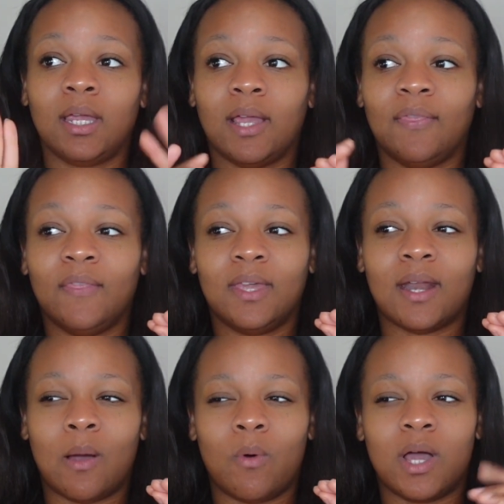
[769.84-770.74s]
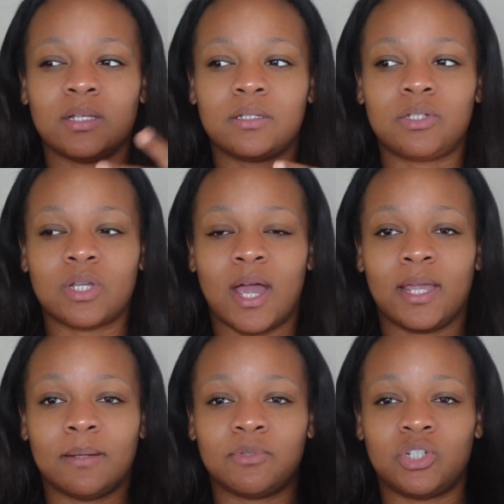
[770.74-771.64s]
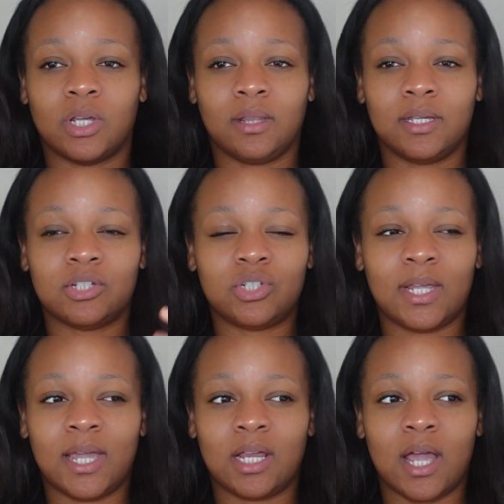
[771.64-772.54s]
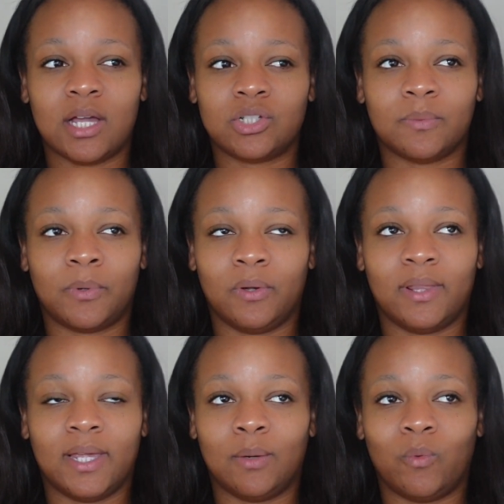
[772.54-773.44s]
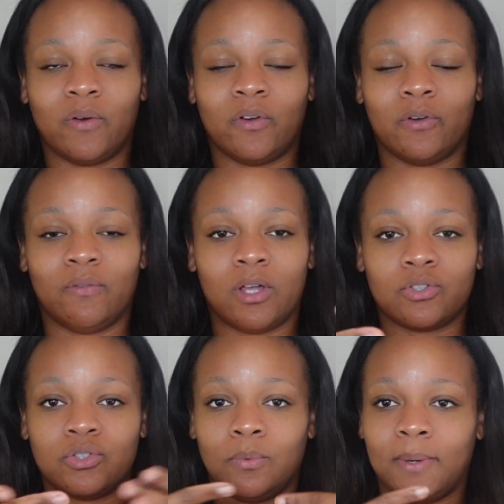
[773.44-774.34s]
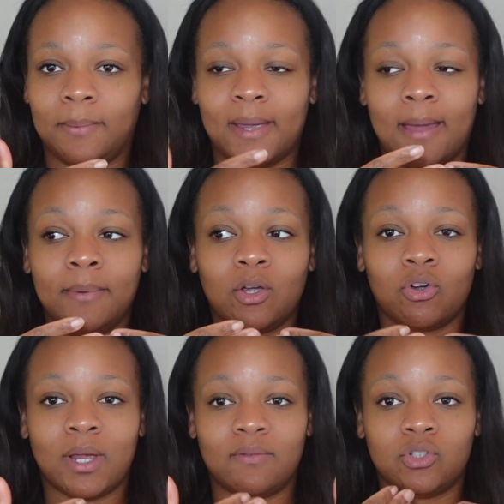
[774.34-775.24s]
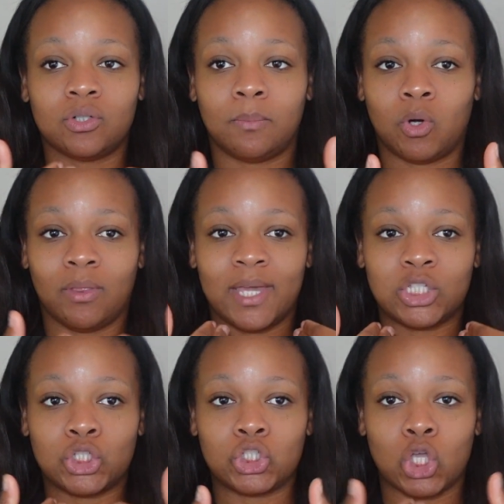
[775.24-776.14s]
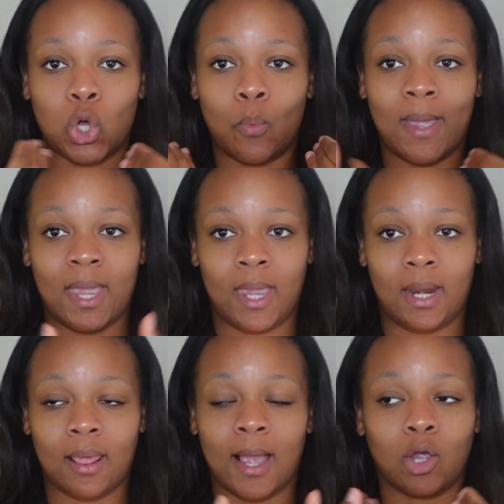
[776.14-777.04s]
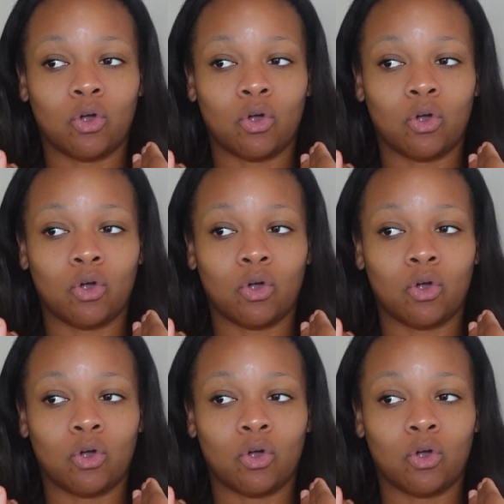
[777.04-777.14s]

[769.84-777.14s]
And then I watched I Am Shelly, and she had got Chipotle in one of her vlogs too. Baby, I've been craving Chipotle so bad, like